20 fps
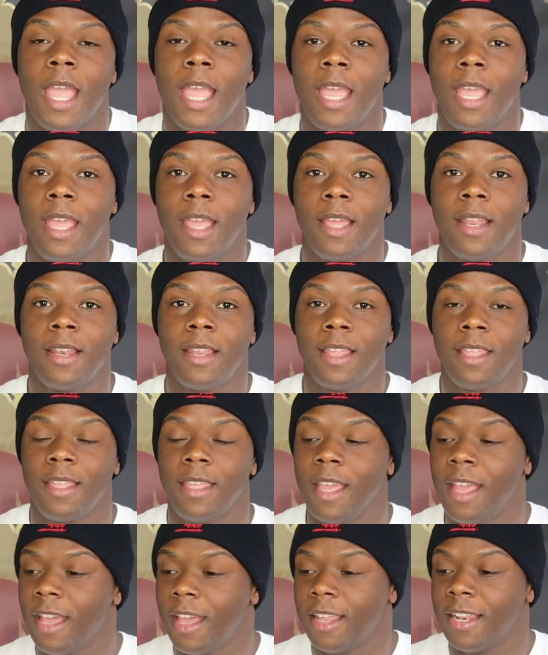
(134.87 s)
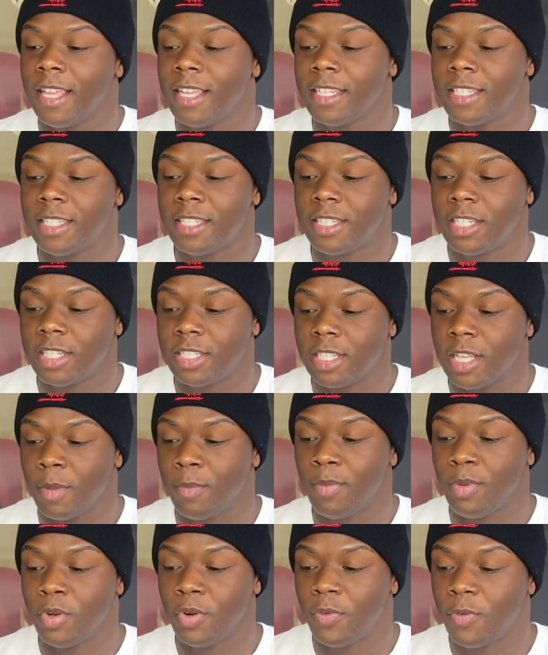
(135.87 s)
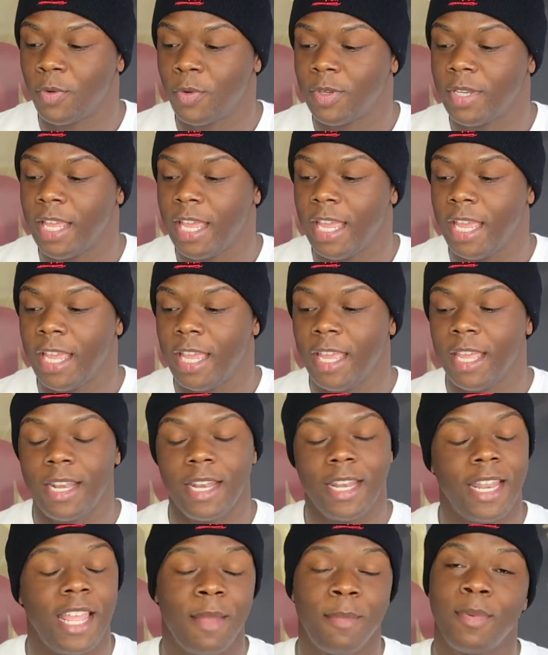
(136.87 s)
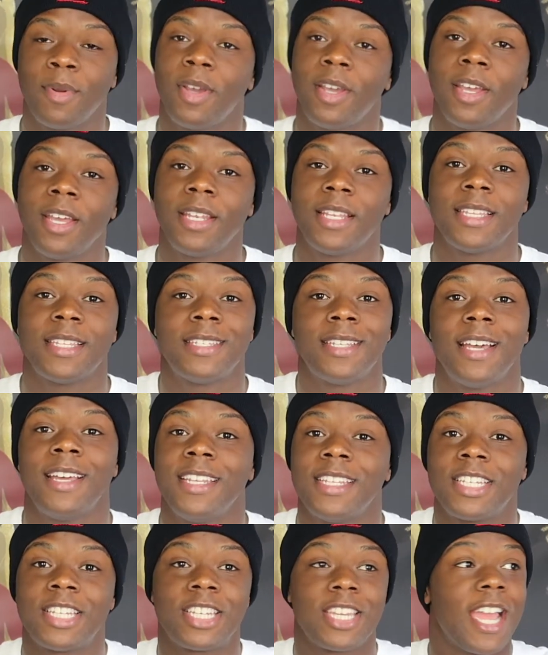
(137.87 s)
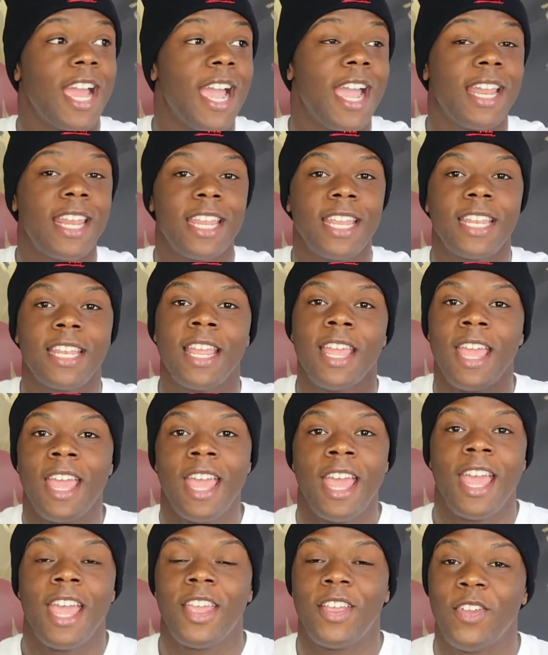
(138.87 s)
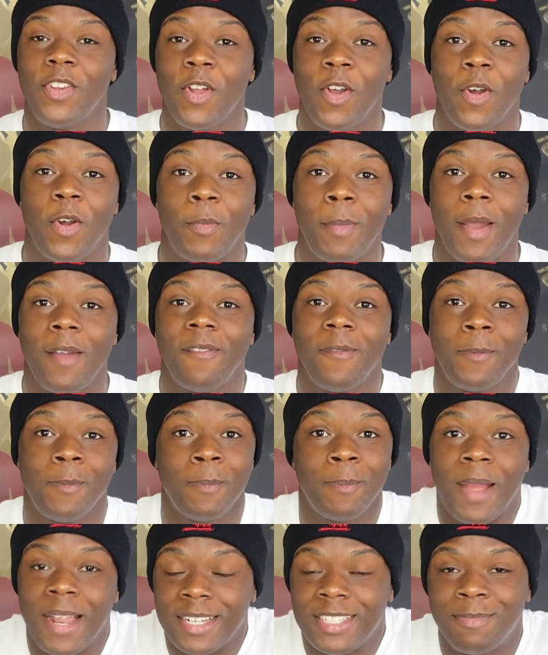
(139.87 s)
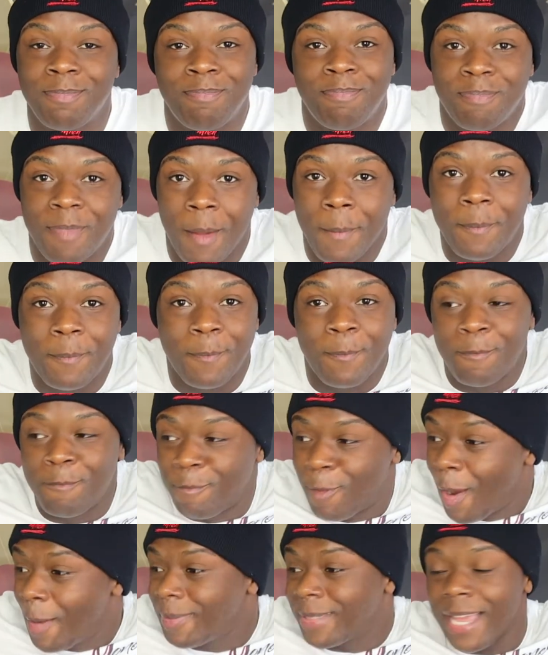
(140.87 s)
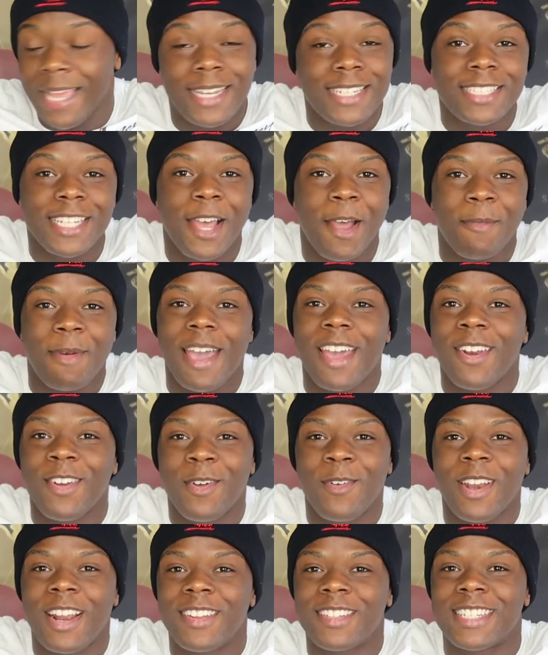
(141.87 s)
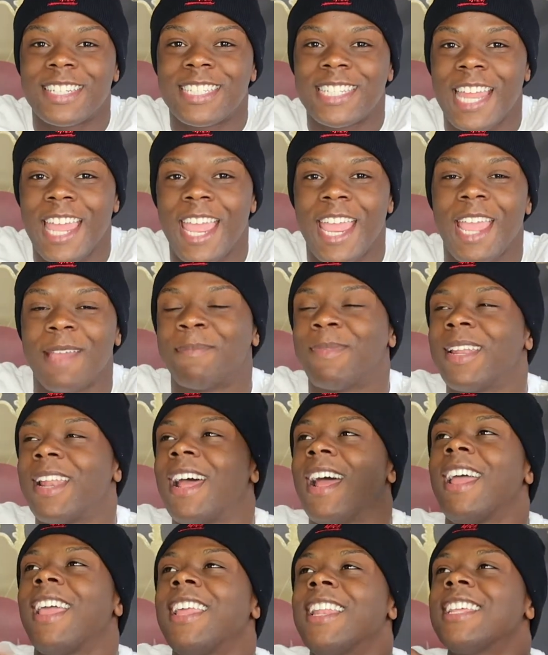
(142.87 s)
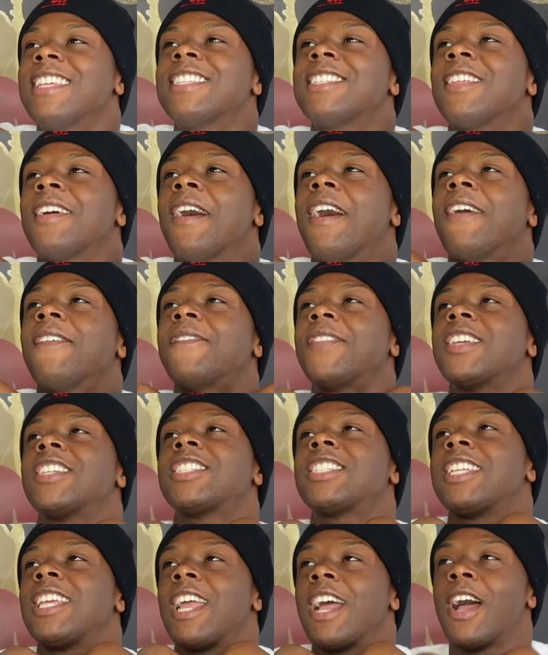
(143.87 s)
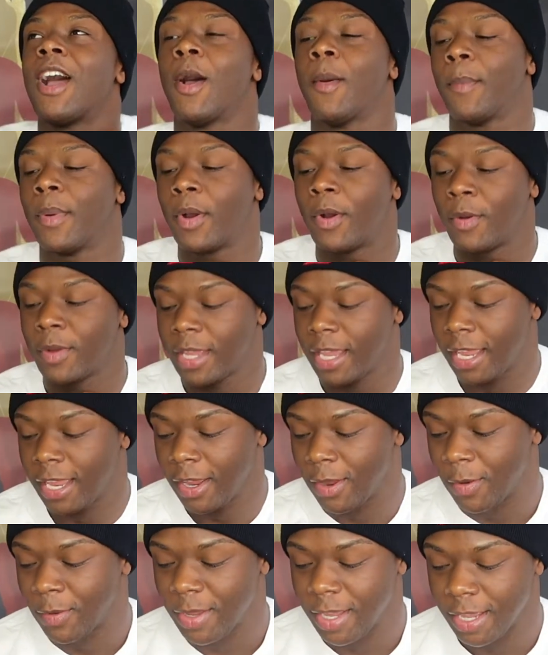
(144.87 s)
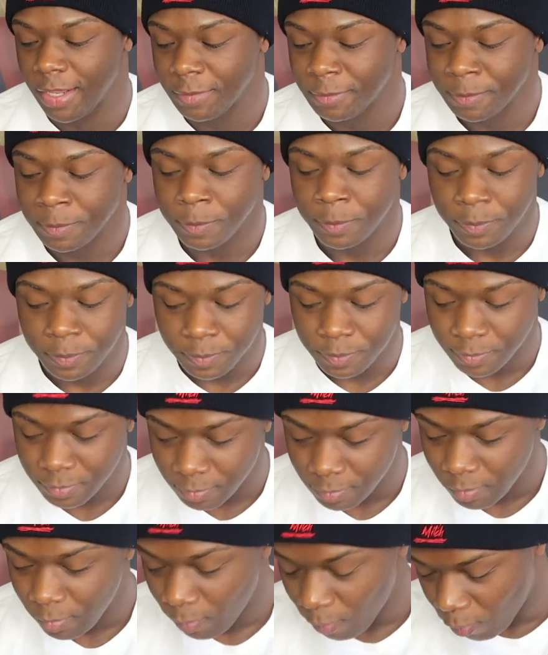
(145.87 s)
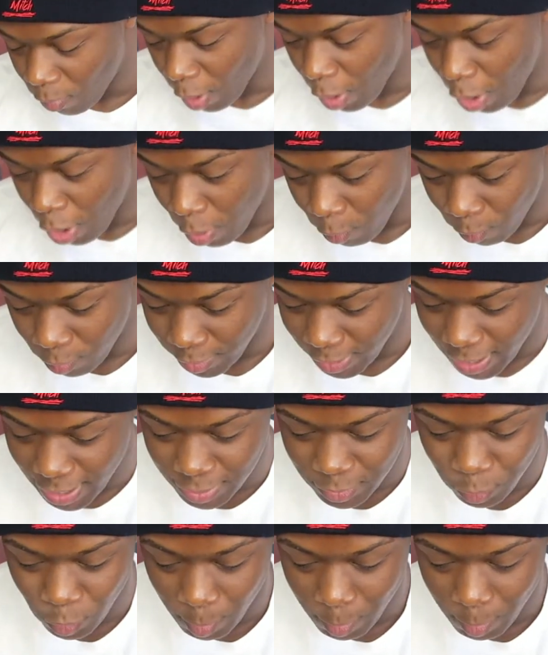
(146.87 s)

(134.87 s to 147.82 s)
And yeah, it's just a beautiful day in the neighborhood. The sun is shining. You know, my, my, my website is up. I don't know what else to say, but it is officially up. Okay, okay up, oh, guys.